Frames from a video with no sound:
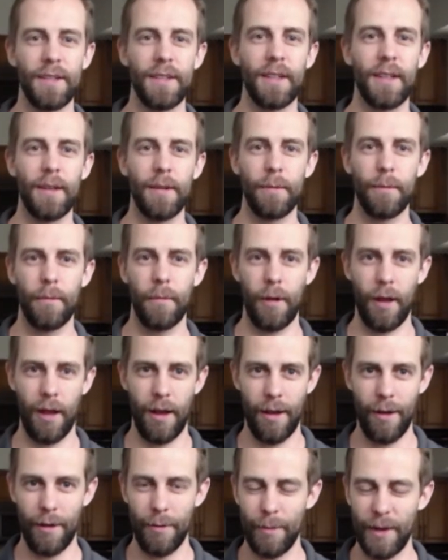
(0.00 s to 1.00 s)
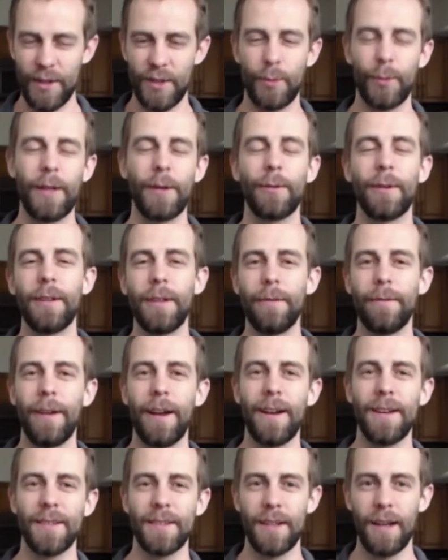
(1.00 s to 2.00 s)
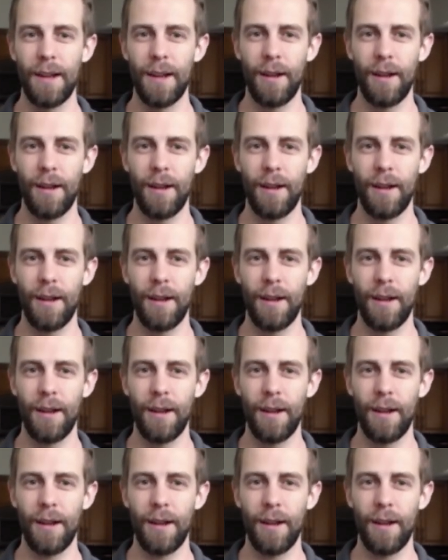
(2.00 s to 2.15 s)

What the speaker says: to get my swing really fast.